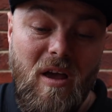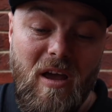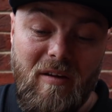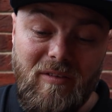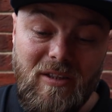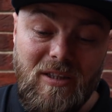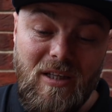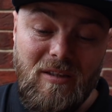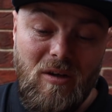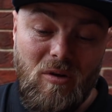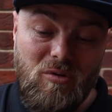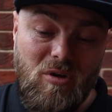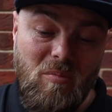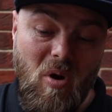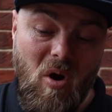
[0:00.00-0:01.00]
every
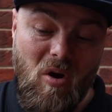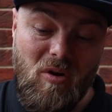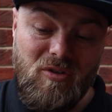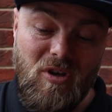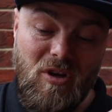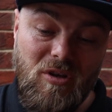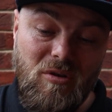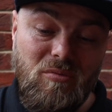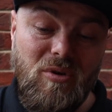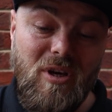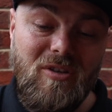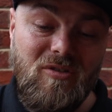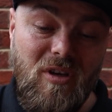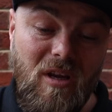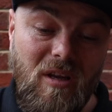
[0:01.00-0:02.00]
10,000 miles you
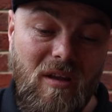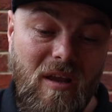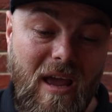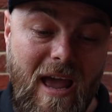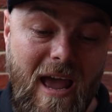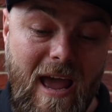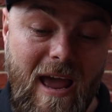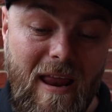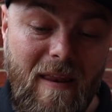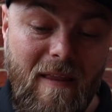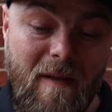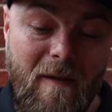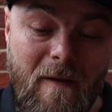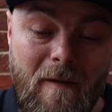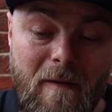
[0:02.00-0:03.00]
rinse it, and
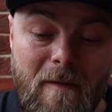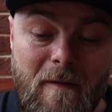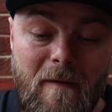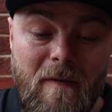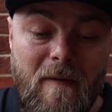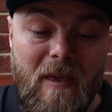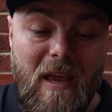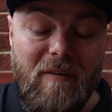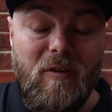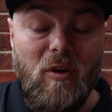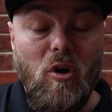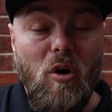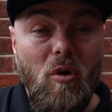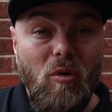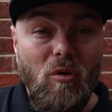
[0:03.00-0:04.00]
if you
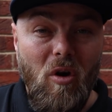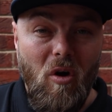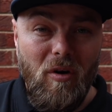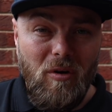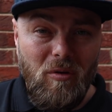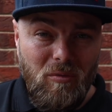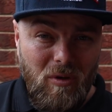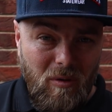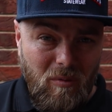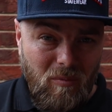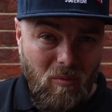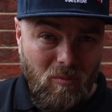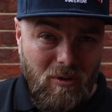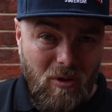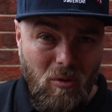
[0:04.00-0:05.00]
go online on
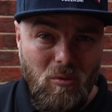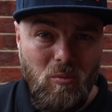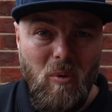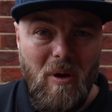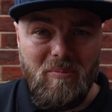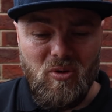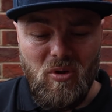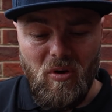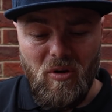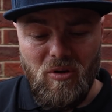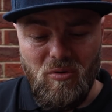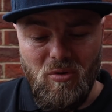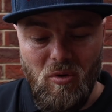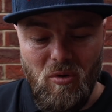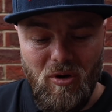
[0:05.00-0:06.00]
their own website,
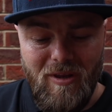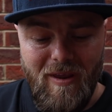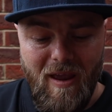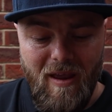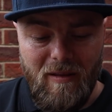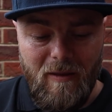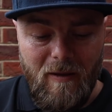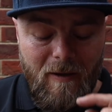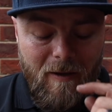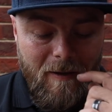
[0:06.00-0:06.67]
you're going to get